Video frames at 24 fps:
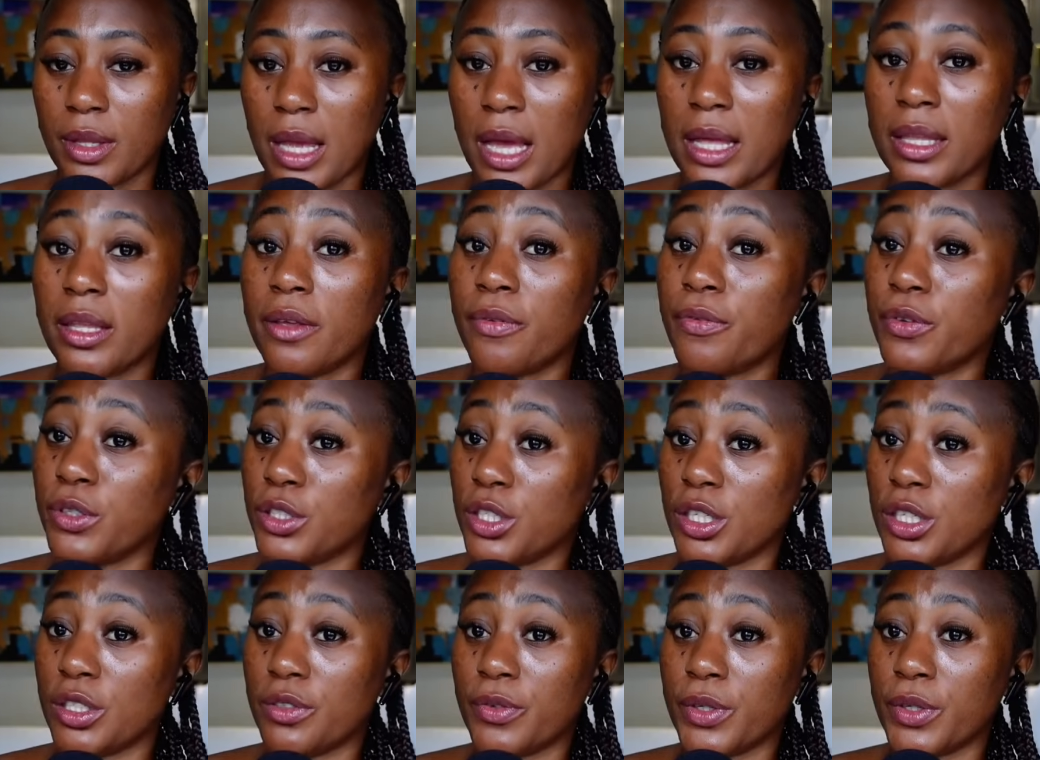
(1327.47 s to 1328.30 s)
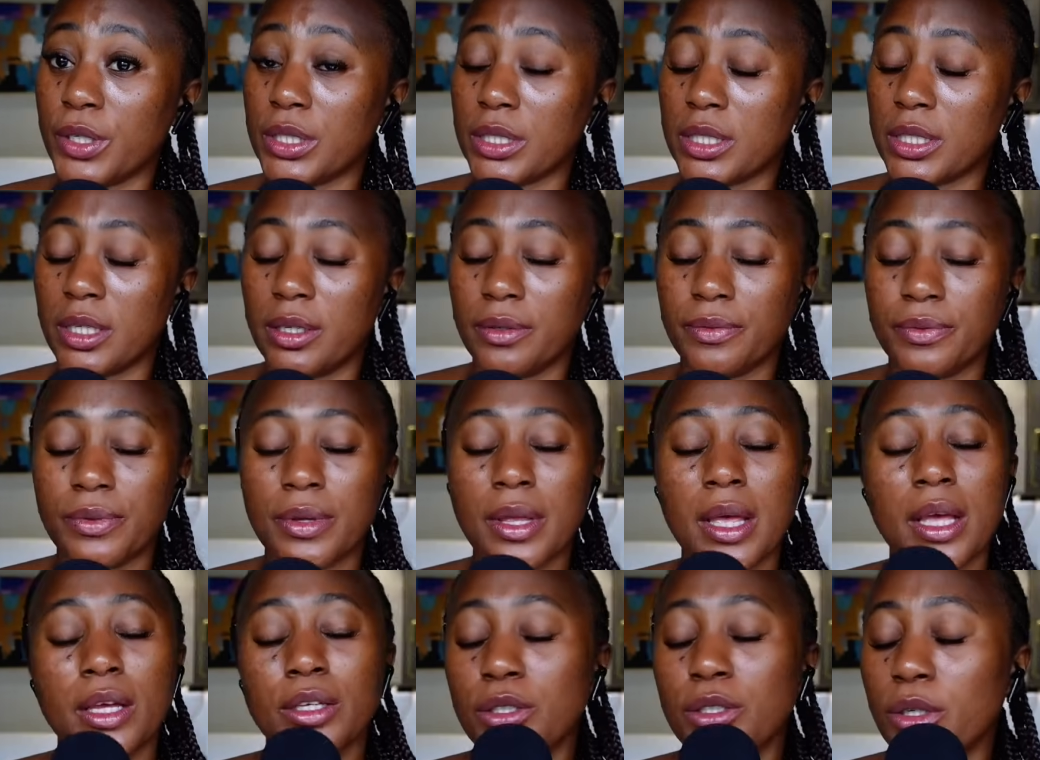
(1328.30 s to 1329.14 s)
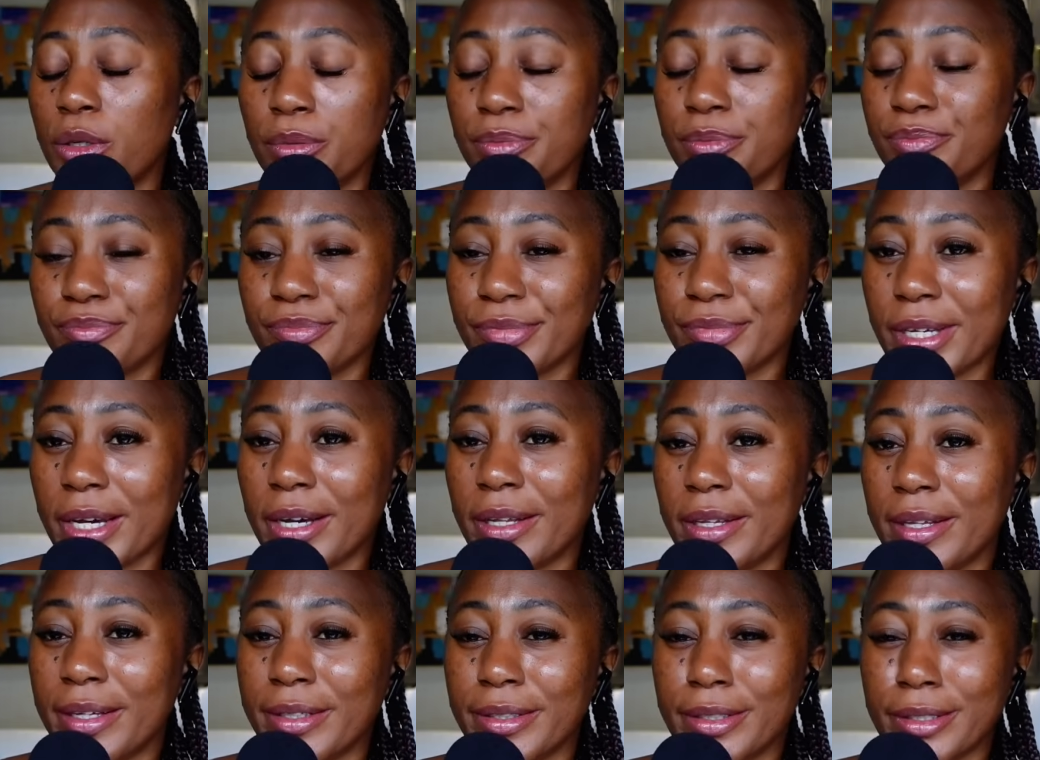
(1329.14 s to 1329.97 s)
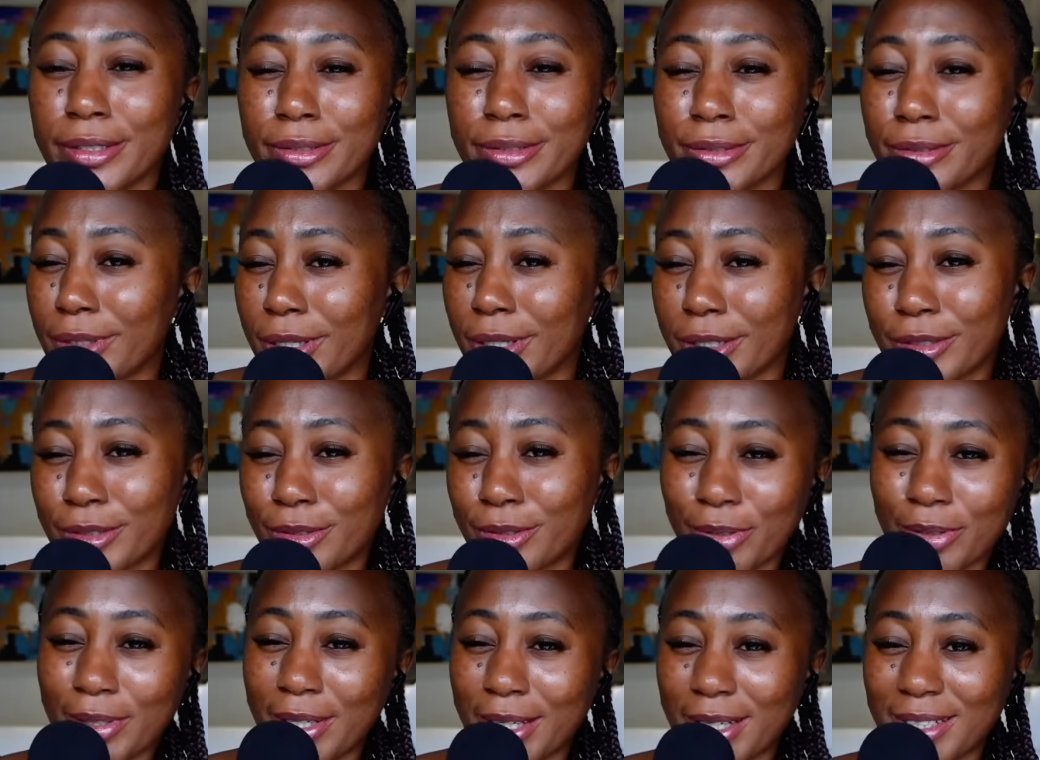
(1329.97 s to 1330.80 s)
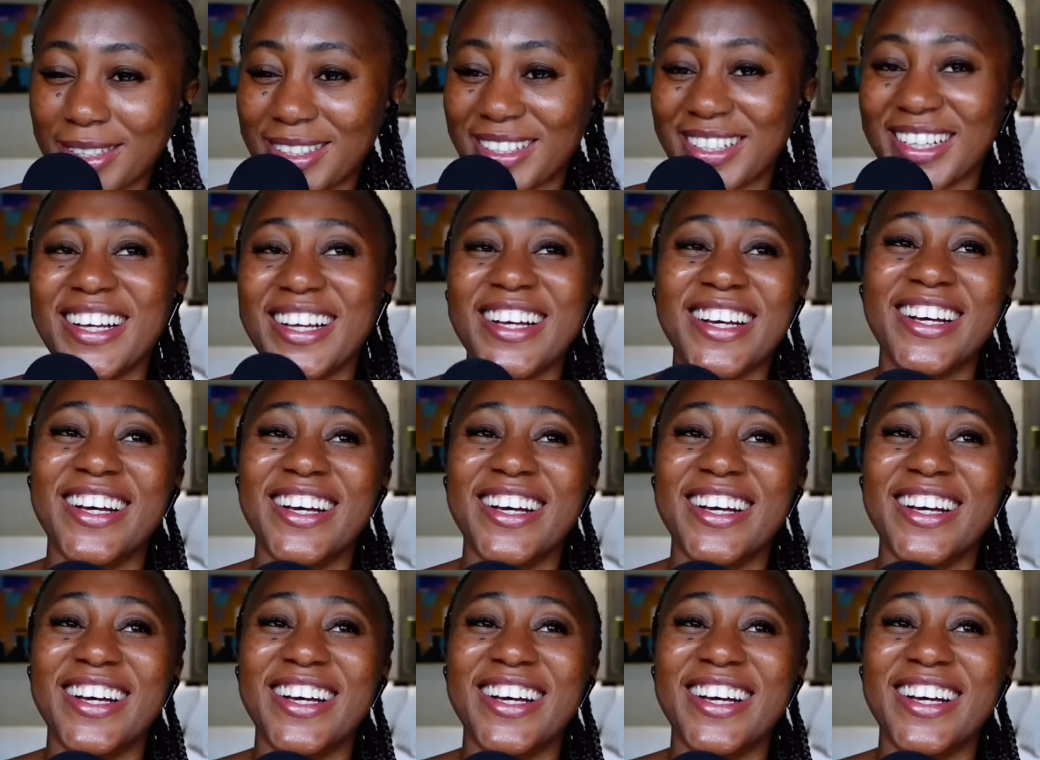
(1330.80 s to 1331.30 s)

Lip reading: And efficient for yourself. So yeah, ladies, let's do this.